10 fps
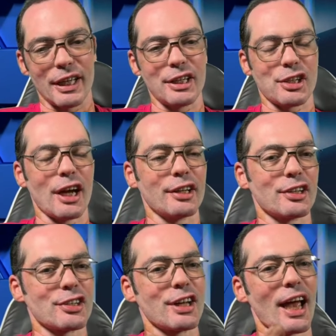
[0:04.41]

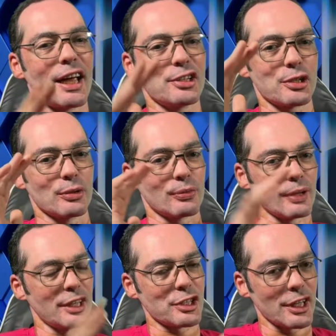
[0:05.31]
Hitchhiker's Guide to
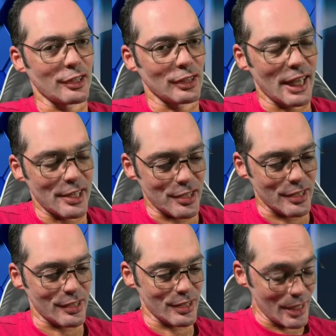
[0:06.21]
Raid Shadow
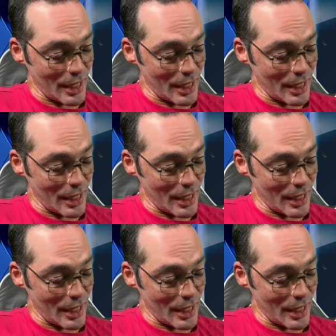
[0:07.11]
Legends.